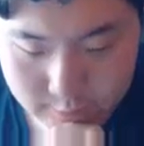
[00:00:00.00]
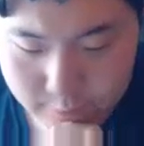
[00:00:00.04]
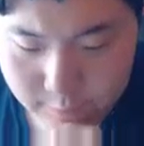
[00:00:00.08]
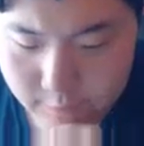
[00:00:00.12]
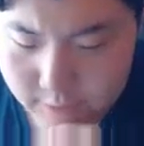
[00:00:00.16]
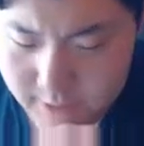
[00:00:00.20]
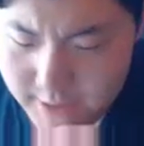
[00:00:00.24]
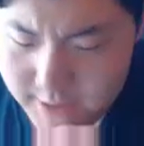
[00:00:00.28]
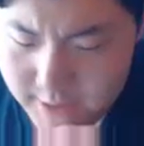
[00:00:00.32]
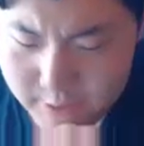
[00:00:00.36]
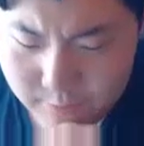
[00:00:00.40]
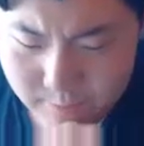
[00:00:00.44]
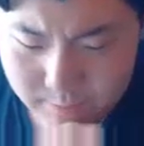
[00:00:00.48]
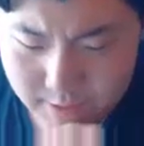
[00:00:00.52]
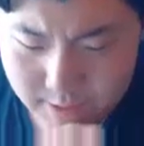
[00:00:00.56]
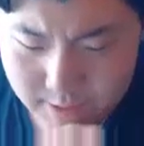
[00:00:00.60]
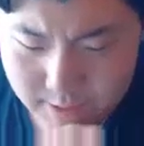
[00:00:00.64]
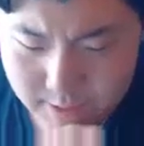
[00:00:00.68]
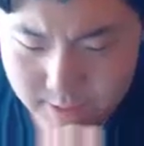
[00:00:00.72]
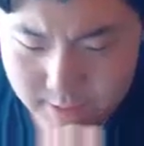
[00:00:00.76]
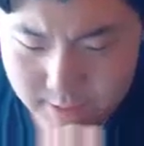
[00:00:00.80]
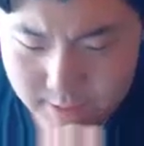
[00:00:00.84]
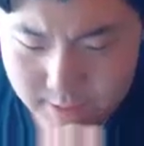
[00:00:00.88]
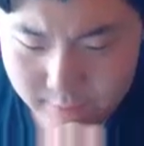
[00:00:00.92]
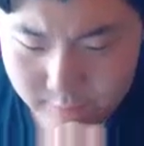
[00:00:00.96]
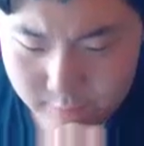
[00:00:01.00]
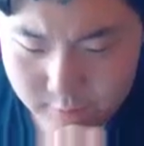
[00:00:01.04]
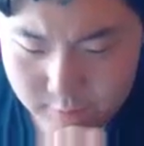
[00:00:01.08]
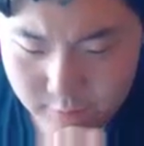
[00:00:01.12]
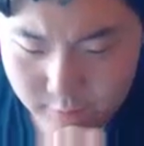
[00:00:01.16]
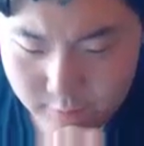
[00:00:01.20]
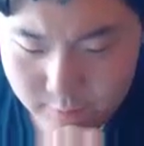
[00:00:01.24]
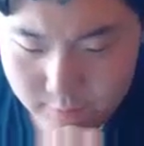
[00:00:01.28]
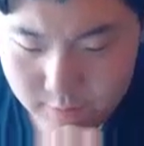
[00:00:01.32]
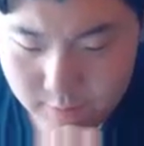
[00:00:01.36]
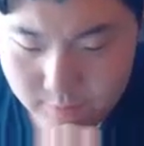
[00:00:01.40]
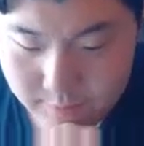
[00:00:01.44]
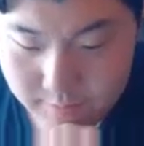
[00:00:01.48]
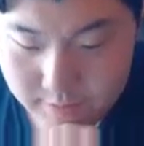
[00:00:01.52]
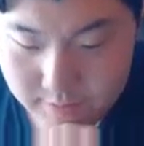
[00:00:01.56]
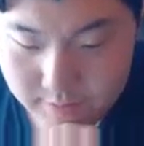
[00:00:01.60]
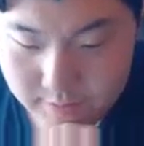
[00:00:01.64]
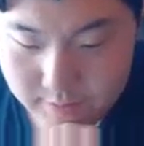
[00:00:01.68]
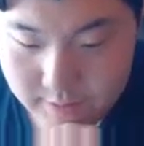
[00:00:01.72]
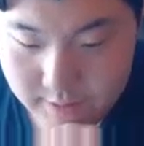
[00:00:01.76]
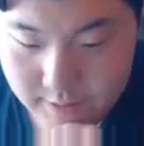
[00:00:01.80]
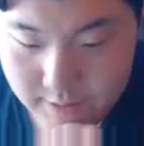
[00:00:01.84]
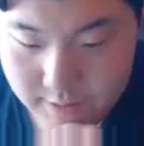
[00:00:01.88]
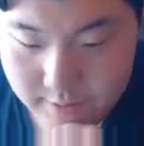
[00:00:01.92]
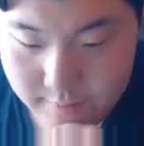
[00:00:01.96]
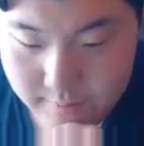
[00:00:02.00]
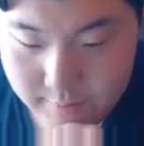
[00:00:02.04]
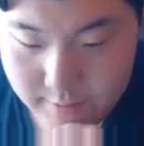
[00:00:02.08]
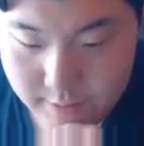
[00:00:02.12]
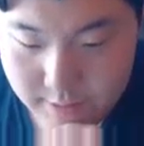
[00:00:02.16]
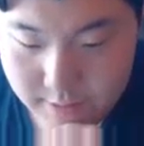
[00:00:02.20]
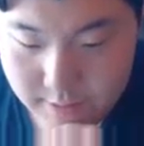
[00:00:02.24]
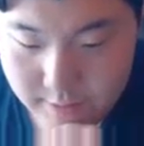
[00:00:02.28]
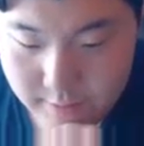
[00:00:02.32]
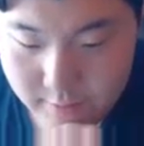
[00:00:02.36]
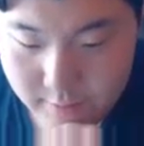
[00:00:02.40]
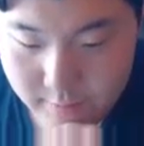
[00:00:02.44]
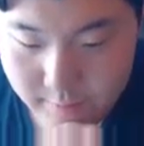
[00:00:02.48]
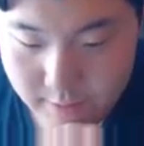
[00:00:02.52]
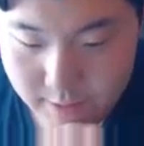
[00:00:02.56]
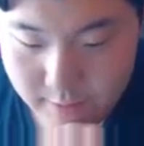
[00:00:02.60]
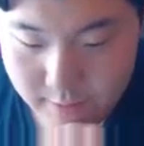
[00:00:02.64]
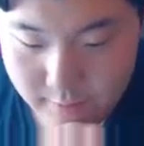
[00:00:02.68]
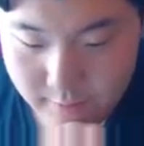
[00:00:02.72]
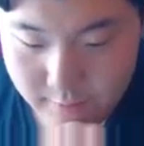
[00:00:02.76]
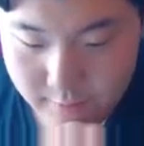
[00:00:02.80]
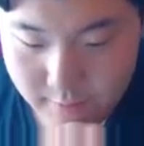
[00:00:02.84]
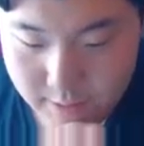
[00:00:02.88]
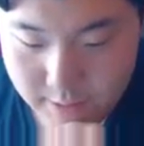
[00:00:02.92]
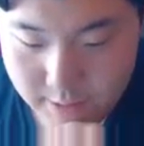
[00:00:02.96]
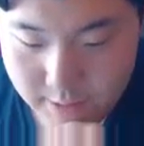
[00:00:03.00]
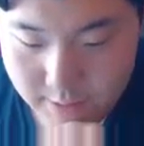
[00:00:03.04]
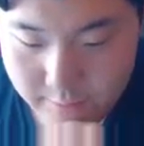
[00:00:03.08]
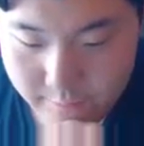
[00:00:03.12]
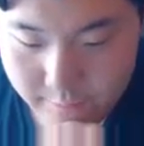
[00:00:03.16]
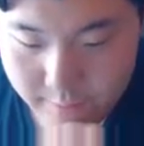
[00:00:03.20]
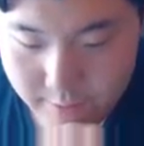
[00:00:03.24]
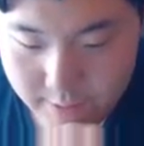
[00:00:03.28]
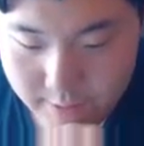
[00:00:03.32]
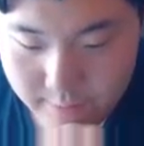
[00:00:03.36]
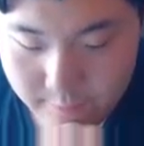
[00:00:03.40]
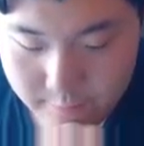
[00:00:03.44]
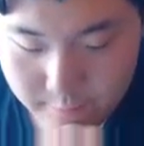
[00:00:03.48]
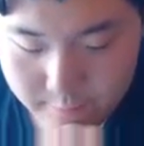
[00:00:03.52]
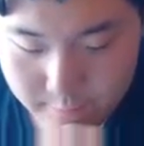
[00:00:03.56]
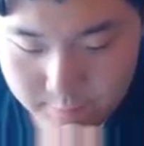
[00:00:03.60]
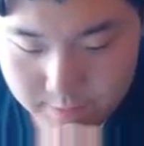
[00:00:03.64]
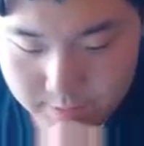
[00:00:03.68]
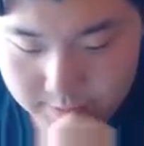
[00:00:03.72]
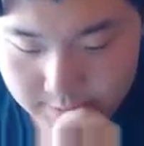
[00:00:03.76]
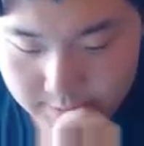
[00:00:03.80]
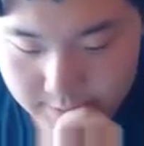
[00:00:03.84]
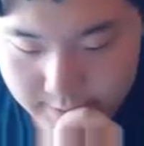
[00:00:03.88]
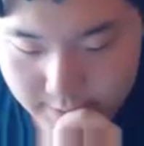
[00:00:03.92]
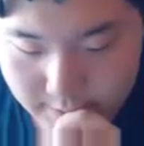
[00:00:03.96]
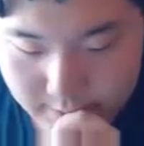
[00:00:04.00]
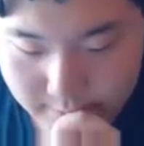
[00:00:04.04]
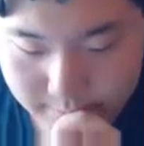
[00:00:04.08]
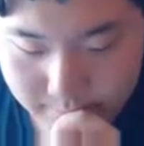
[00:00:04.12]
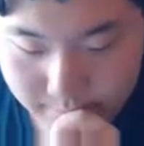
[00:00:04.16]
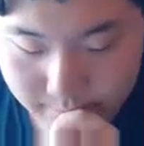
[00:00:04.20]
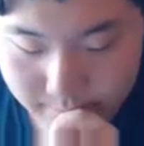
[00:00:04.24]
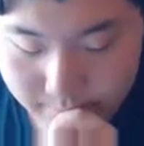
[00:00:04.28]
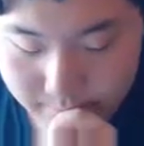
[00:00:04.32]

1 HP, the result would have been the same. No matter what, I think I would win this game.